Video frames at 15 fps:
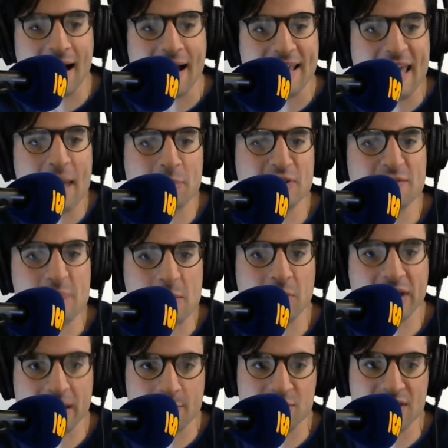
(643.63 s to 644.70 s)
can't believe
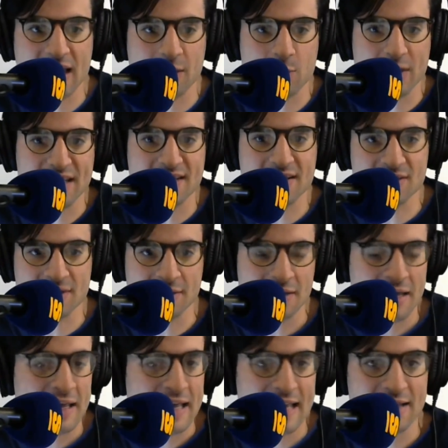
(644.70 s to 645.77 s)
people get upset when he doesn't
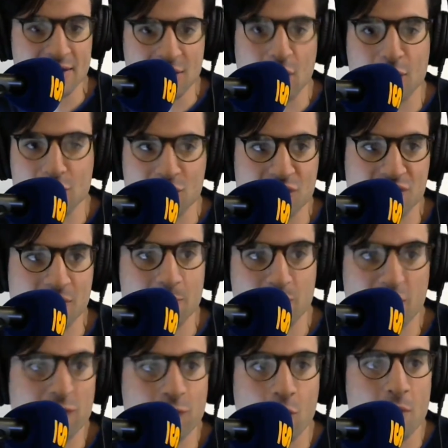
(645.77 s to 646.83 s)
indulge in some
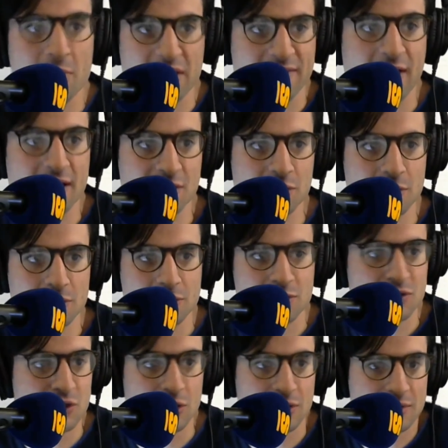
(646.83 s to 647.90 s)
performative hustle
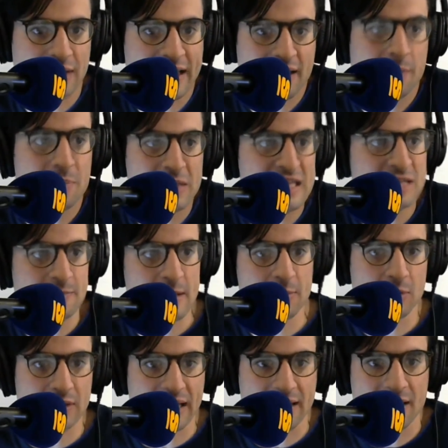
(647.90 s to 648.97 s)
to, like, appease
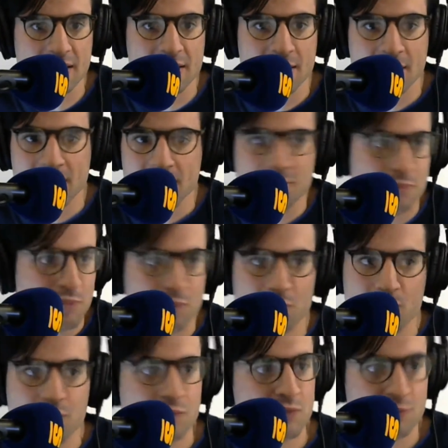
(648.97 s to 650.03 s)
people. Like,
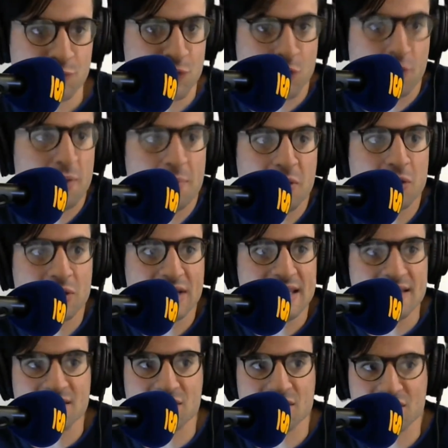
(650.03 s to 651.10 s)

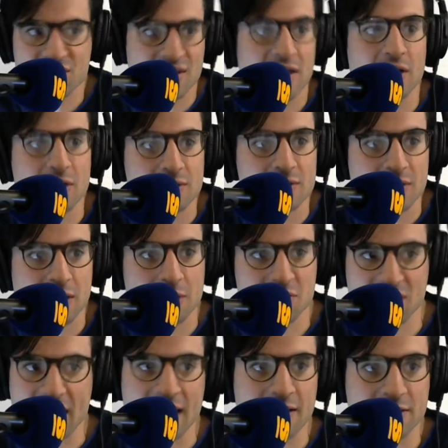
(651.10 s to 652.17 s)
durability is a skill. You know,
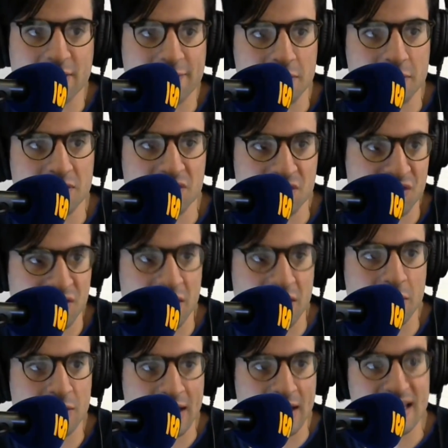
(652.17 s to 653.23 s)
staying on the field is a
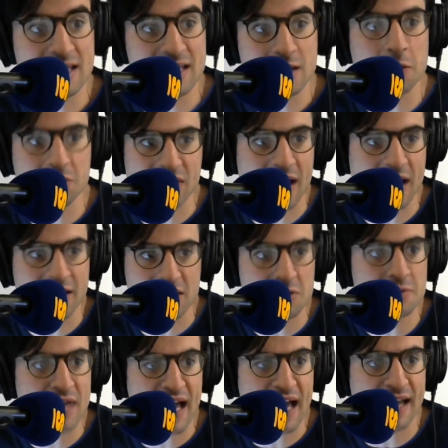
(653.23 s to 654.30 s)
skill, and he knows how to
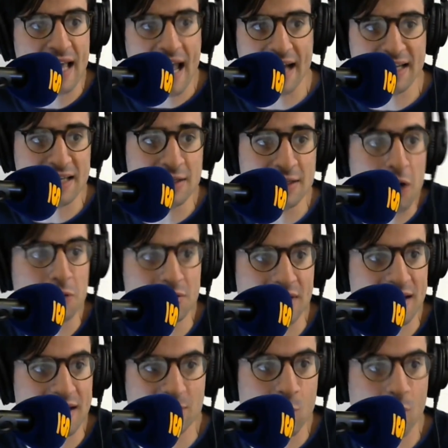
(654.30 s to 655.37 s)
do that. And he knows
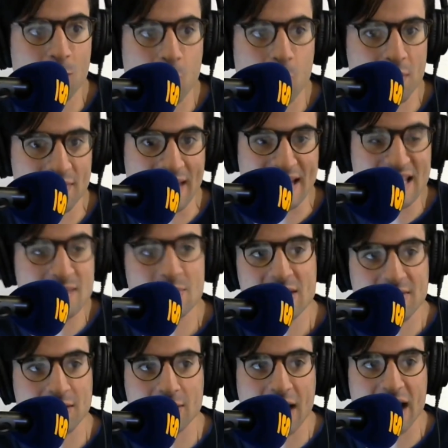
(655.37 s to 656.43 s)
that it's more important that he
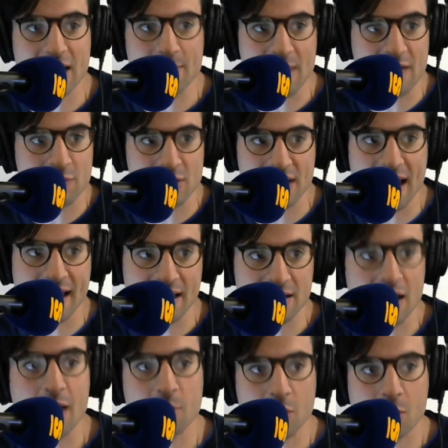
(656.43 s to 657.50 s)
be in the lineup every day
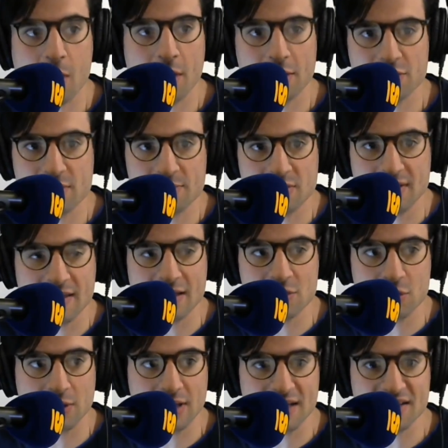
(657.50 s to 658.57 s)
and not require a trip to the
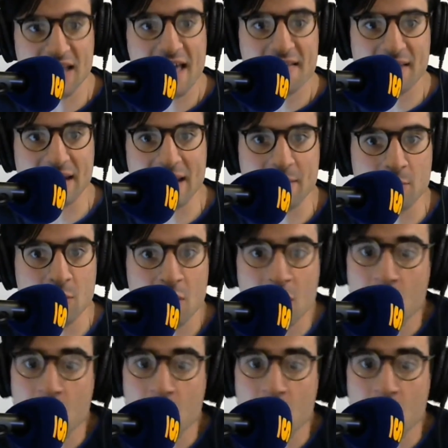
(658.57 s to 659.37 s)
injured list than him